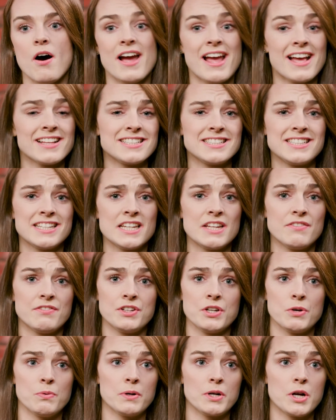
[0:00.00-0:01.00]
I actually didn't
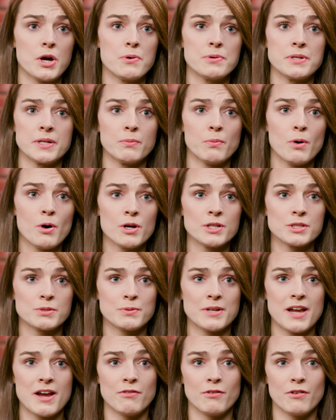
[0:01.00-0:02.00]
even know what coding was
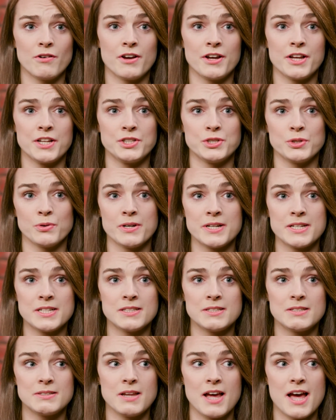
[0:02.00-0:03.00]
whenever I
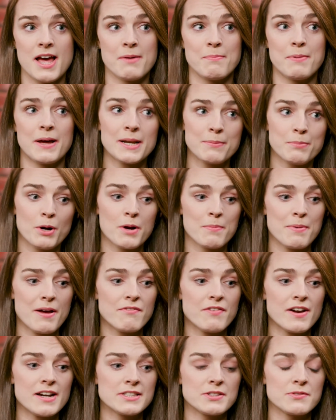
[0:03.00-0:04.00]
joined uh, Paddy Power
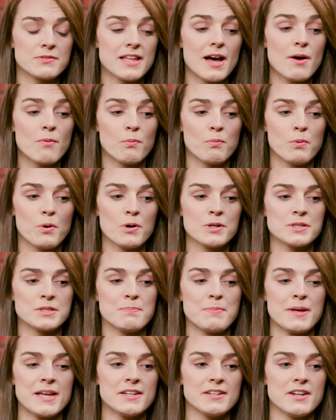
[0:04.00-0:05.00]
Betfair, so that was
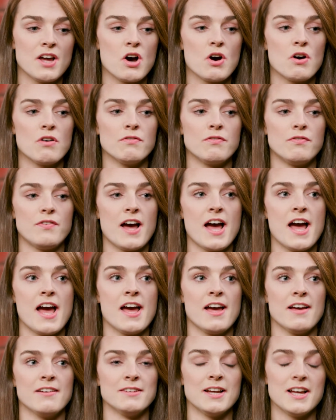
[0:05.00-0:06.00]
a bit of
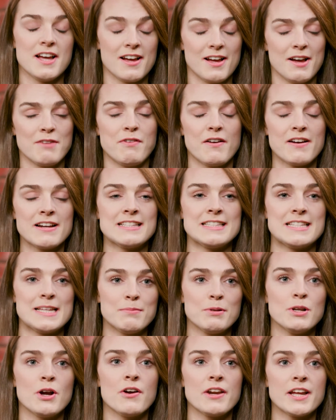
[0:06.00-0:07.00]
uh, a very
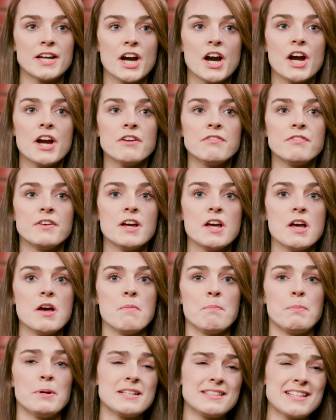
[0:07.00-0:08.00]
steep learning curve,
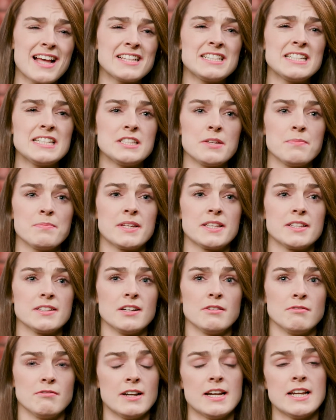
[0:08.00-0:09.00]
but it's actually something that
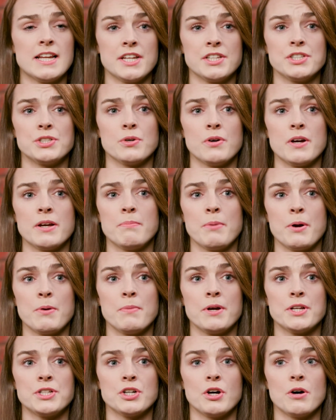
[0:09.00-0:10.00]
I really enjoy about
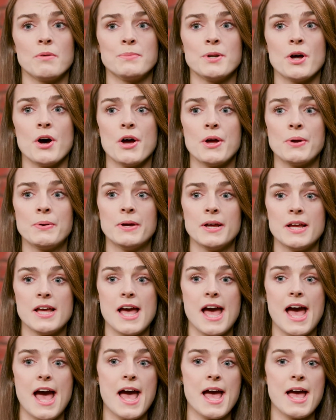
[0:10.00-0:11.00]
my job now.
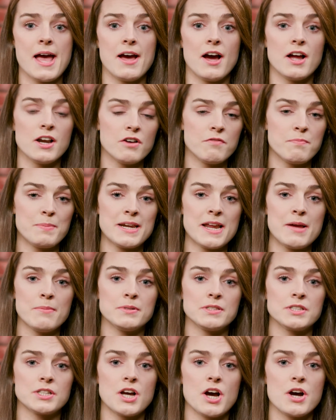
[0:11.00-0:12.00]
Uh, I love being
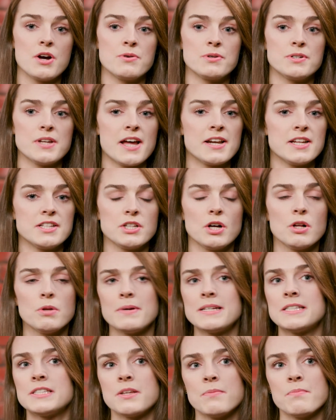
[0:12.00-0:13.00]
able to code and it's
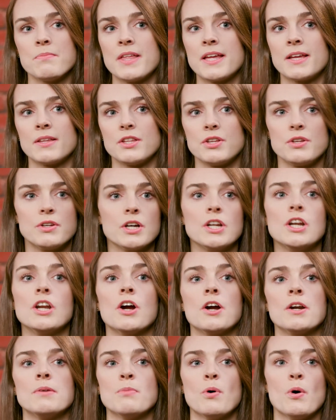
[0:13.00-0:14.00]
always something that you can
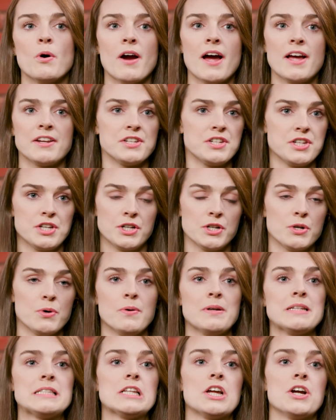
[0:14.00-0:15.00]
learn more at and you can
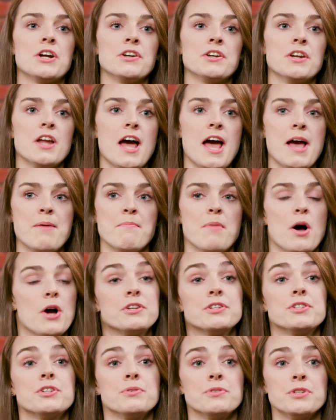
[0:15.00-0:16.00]
always learn um, how how
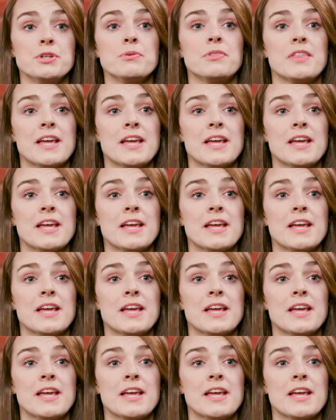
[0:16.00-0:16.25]
to do new